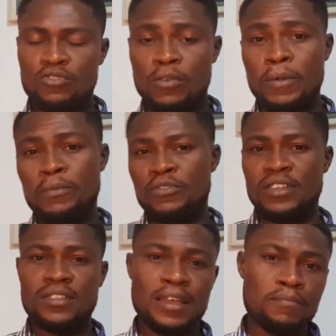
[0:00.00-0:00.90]
some people
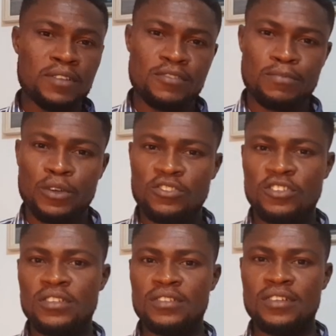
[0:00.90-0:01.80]
say tebit
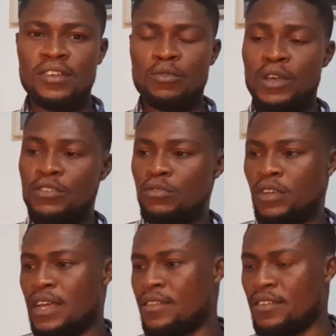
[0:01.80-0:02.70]
sponging. When you
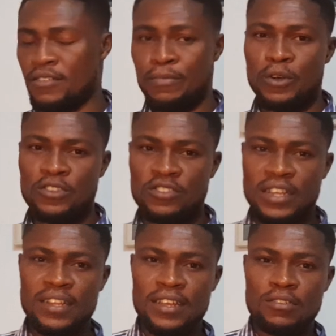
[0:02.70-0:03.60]
get a sponge
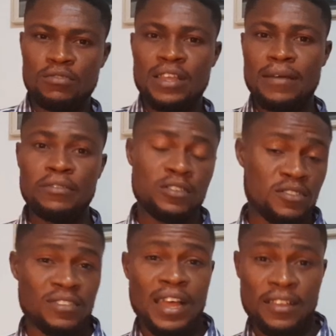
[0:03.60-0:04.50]
and then you dab it,
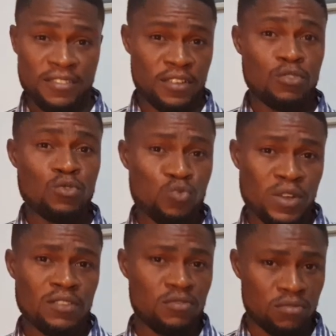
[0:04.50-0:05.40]
it's a good
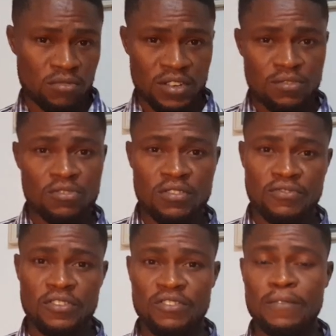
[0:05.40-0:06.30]
way to reduce the
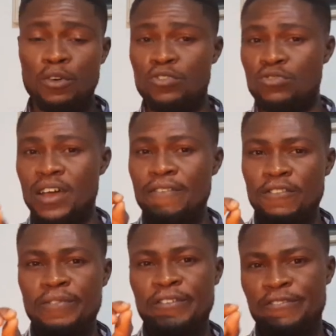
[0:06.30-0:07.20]
fever, but you have
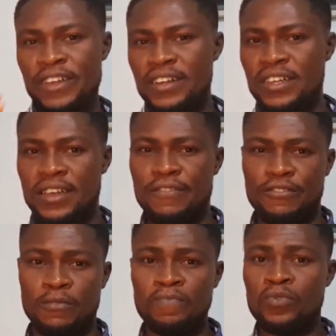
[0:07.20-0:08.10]
to be very
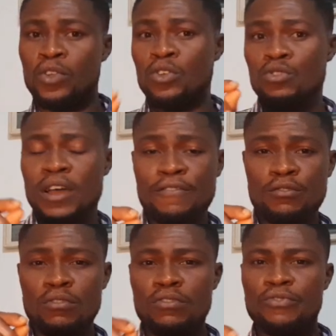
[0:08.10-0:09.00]
careful. You have
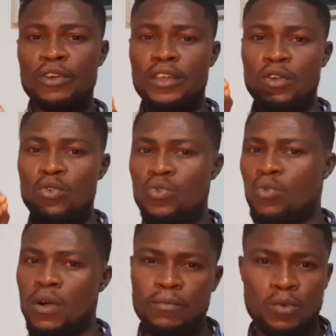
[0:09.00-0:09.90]
to look for a
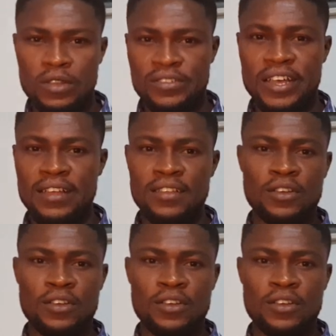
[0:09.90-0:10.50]
lukewarm water,